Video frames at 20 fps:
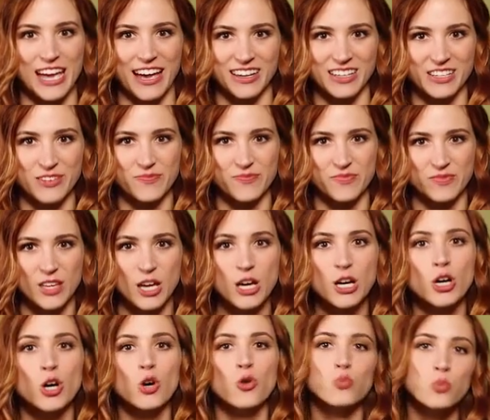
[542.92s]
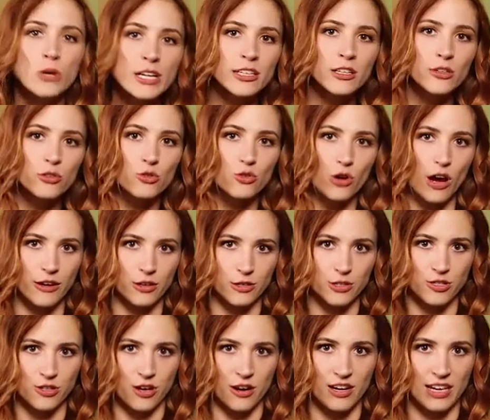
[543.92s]
deck. When you draw
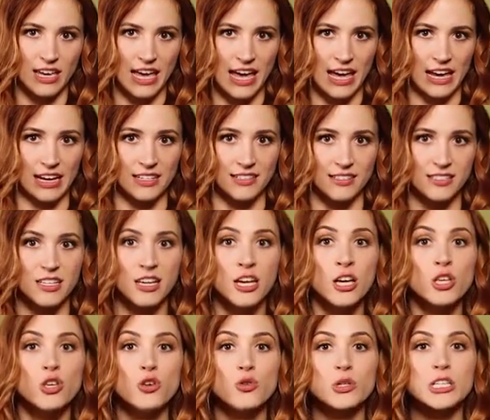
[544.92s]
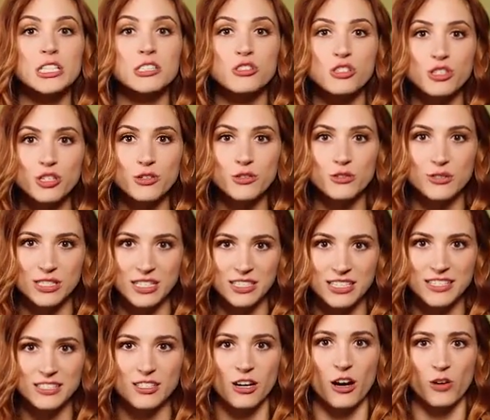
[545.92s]
your starting hands, you can choose to
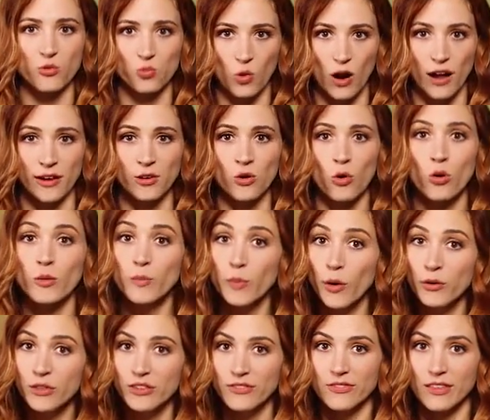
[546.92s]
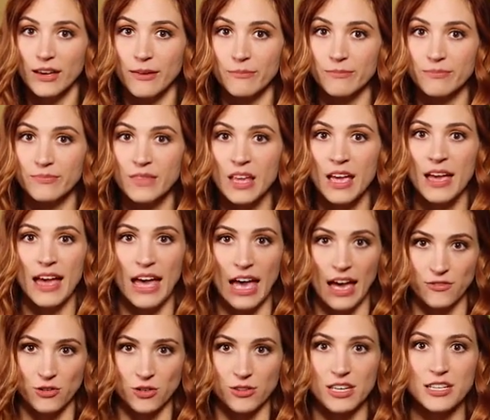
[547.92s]
discard 1 or both of them.
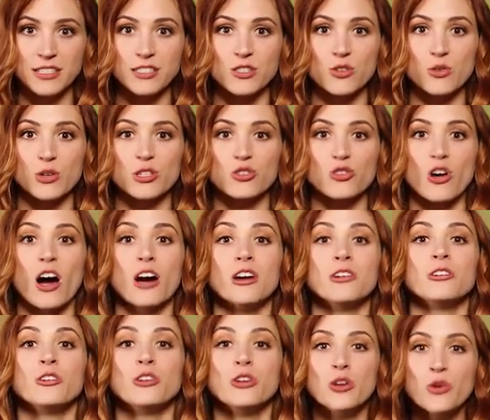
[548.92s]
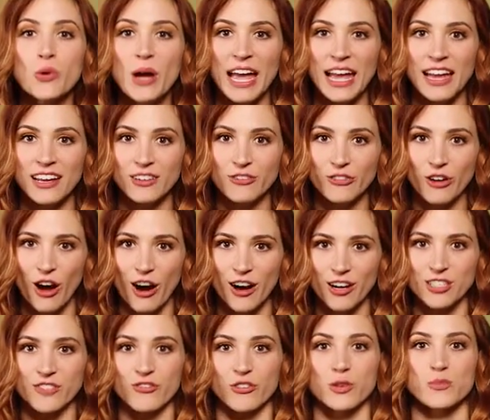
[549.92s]
After this, you can draw a new hand of
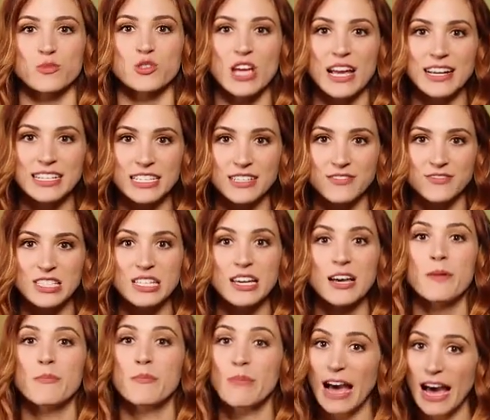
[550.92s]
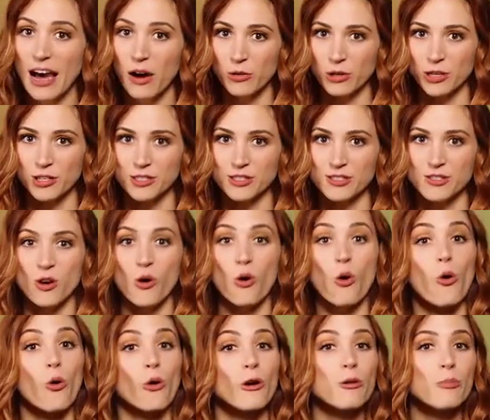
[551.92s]
cards for objectives, powers,
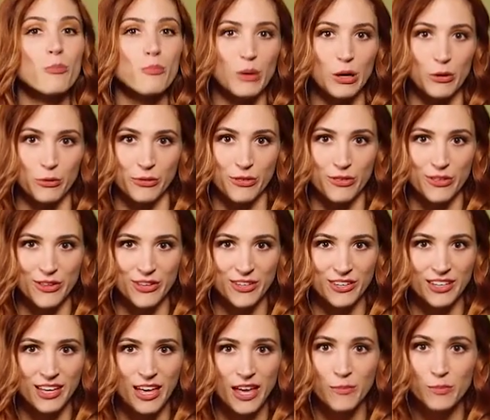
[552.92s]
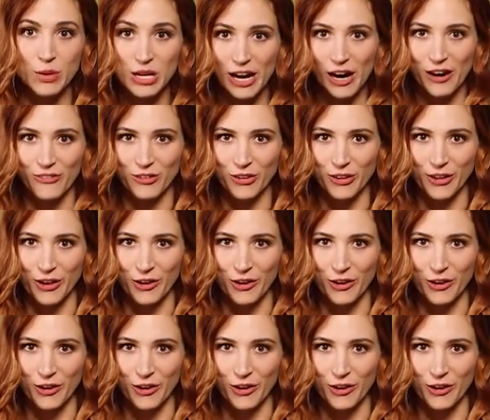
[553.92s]
or both. Be careful